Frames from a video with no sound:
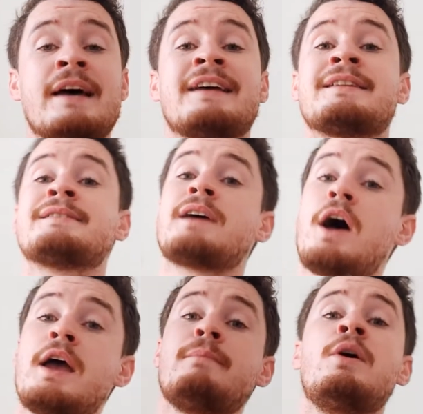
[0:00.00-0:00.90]
and at the
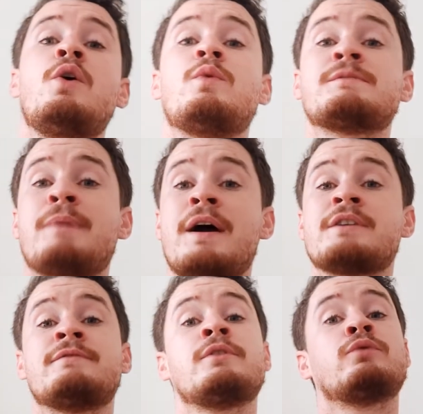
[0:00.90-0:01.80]
time was part
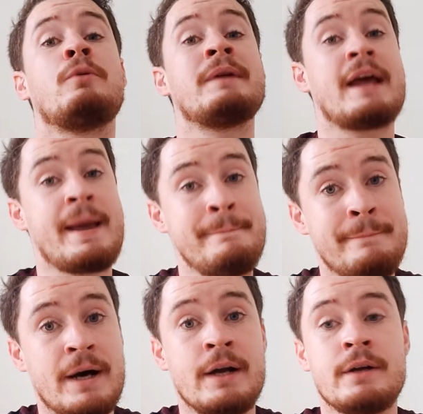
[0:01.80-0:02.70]
of the Roman
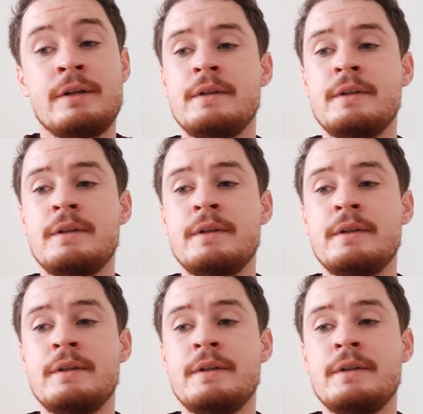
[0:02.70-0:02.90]
Empire.